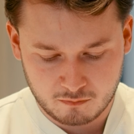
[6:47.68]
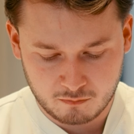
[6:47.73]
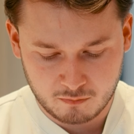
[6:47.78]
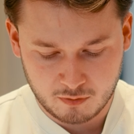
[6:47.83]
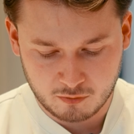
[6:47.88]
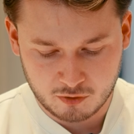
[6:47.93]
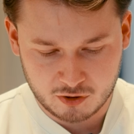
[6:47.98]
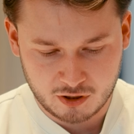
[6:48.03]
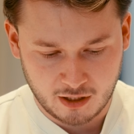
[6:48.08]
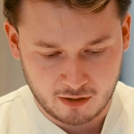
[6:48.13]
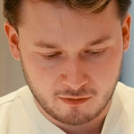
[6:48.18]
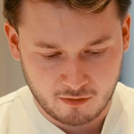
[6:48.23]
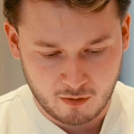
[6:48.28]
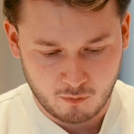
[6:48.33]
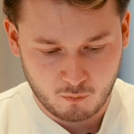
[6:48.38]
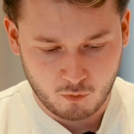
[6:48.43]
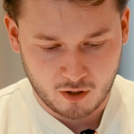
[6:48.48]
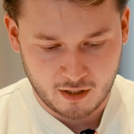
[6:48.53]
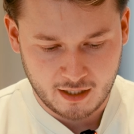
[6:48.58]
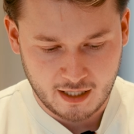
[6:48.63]

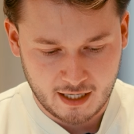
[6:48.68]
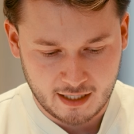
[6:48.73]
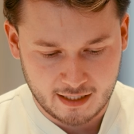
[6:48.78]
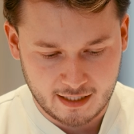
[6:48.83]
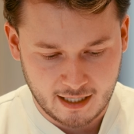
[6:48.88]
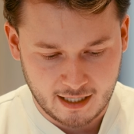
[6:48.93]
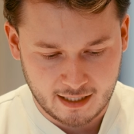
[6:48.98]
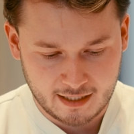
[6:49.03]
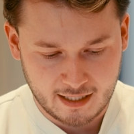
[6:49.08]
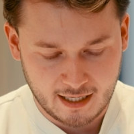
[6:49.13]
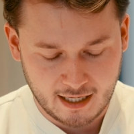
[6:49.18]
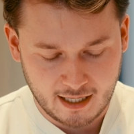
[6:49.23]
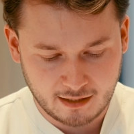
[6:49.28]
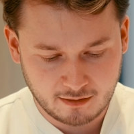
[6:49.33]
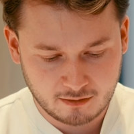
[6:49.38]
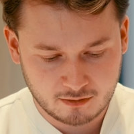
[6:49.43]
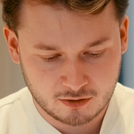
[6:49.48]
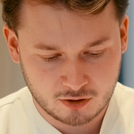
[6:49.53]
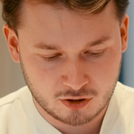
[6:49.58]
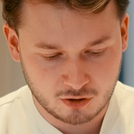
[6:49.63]

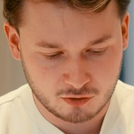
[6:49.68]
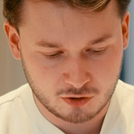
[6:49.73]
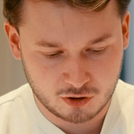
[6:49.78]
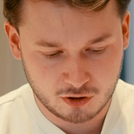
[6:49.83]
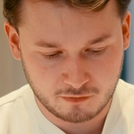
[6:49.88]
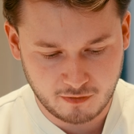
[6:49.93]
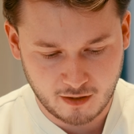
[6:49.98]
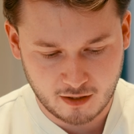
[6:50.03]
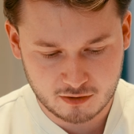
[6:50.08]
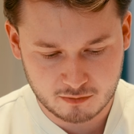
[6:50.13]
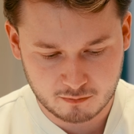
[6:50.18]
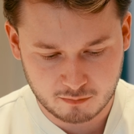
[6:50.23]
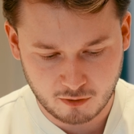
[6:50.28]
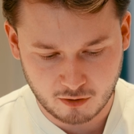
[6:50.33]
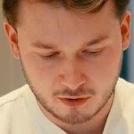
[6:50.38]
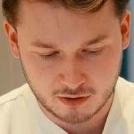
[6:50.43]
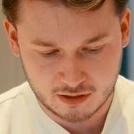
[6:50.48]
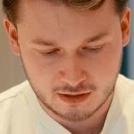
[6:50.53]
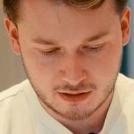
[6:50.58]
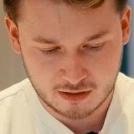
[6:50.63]
1999, so 2000
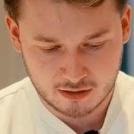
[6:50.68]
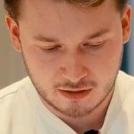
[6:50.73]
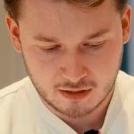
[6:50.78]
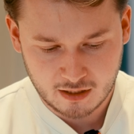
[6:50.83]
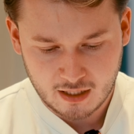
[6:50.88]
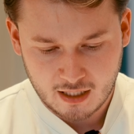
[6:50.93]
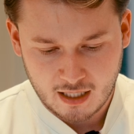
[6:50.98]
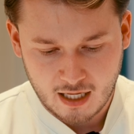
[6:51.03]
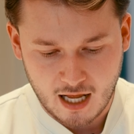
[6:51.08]
proxies.